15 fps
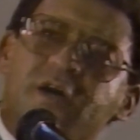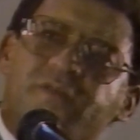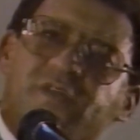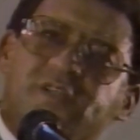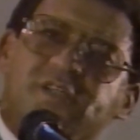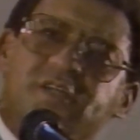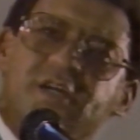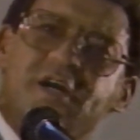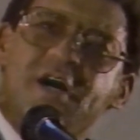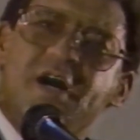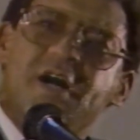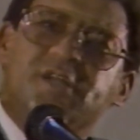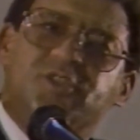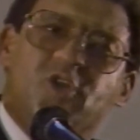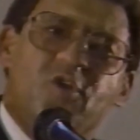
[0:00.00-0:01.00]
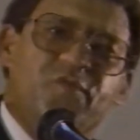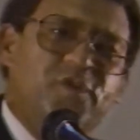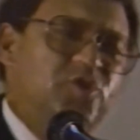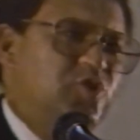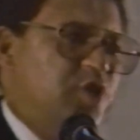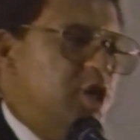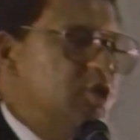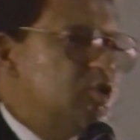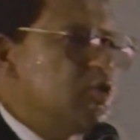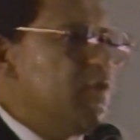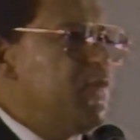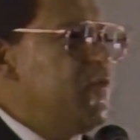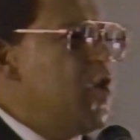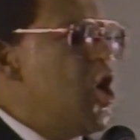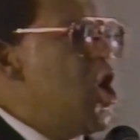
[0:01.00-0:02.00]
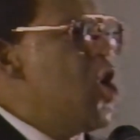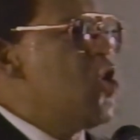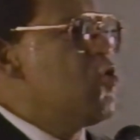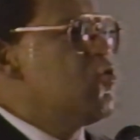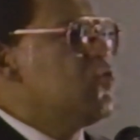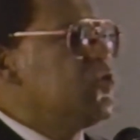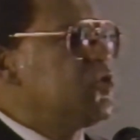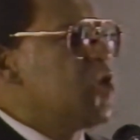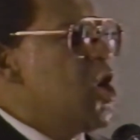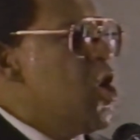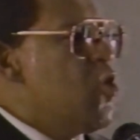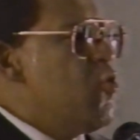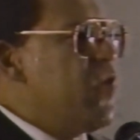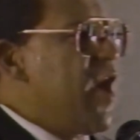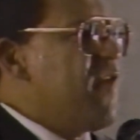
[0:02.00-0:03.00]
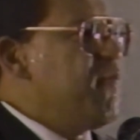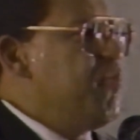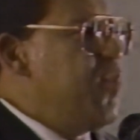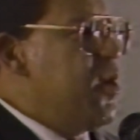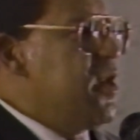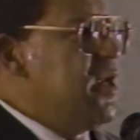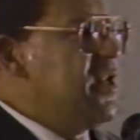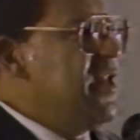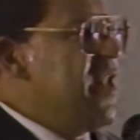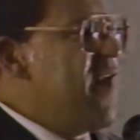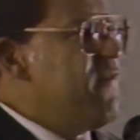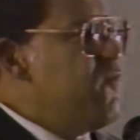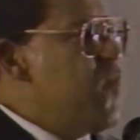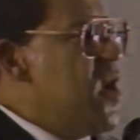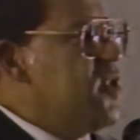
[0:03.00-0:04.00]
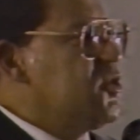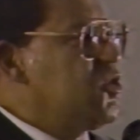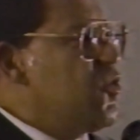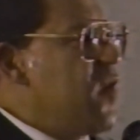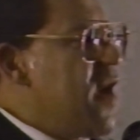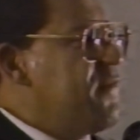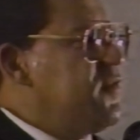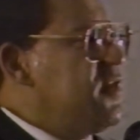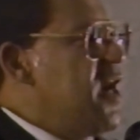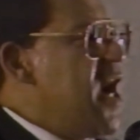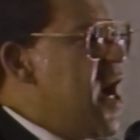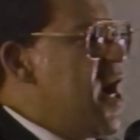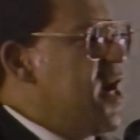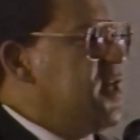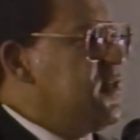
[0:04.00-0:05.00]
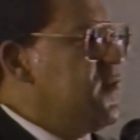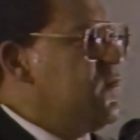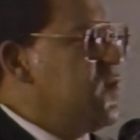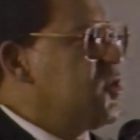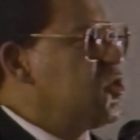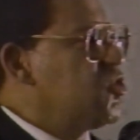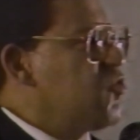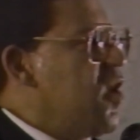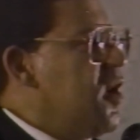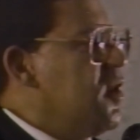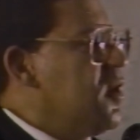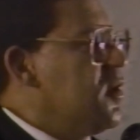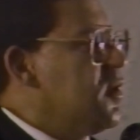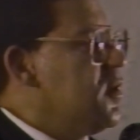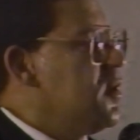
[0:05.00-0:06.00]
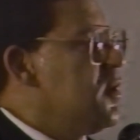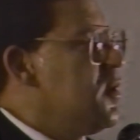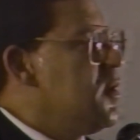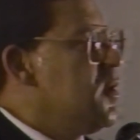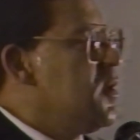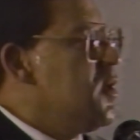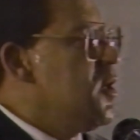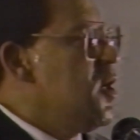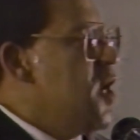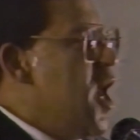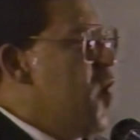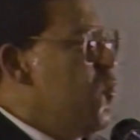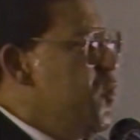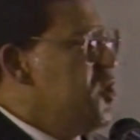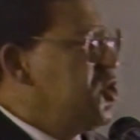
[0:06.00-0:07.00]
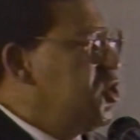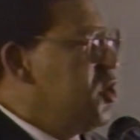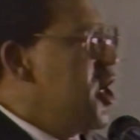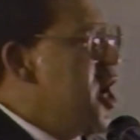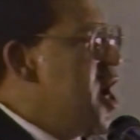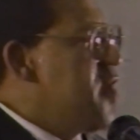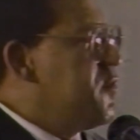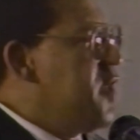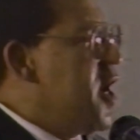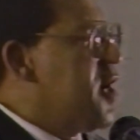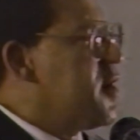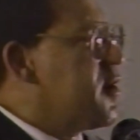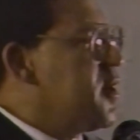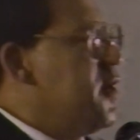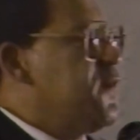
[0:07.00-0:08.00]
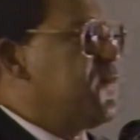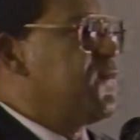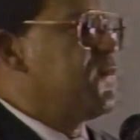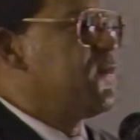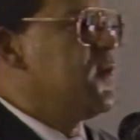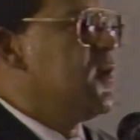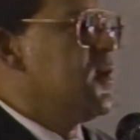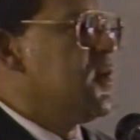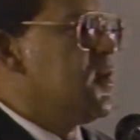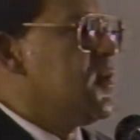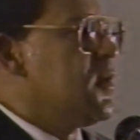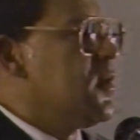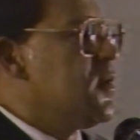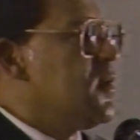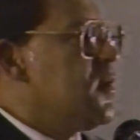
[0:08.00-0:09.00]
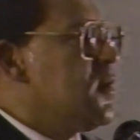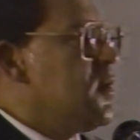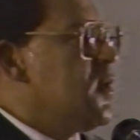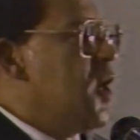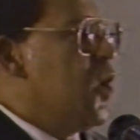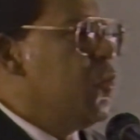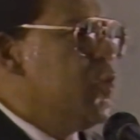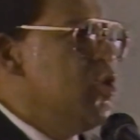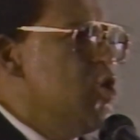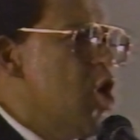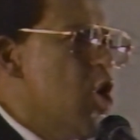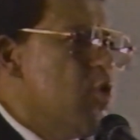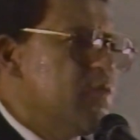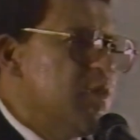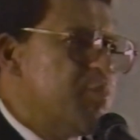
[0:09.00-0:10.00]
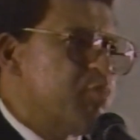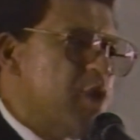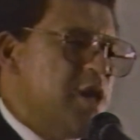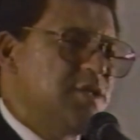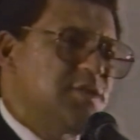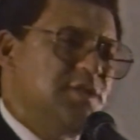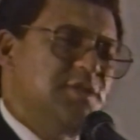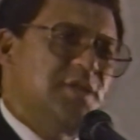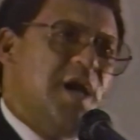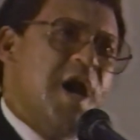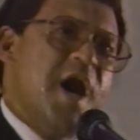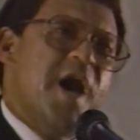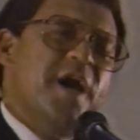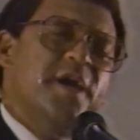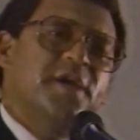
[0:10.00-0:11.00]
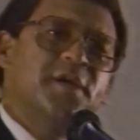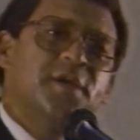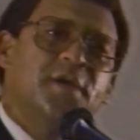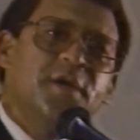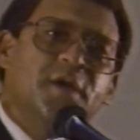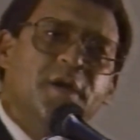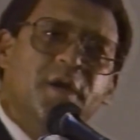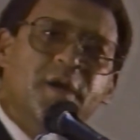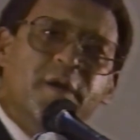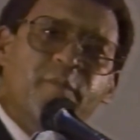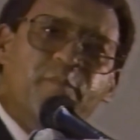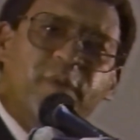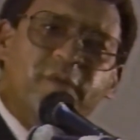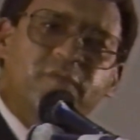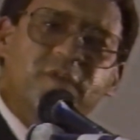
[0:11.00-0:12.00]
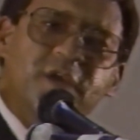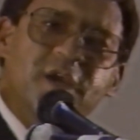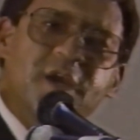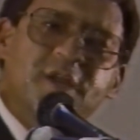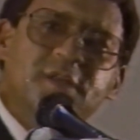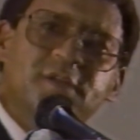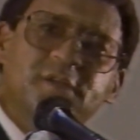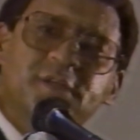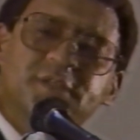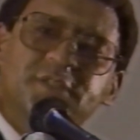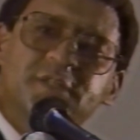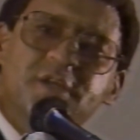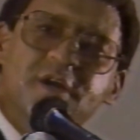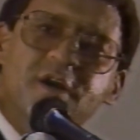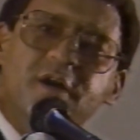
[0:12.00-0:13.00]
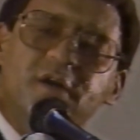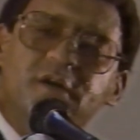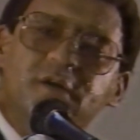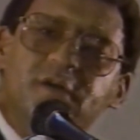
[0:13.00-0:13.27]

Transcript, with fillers: the tears on the cheeks of those who have buried loved ones who have died in the struggle. And we share their grief. And we know the price is high but the end is near.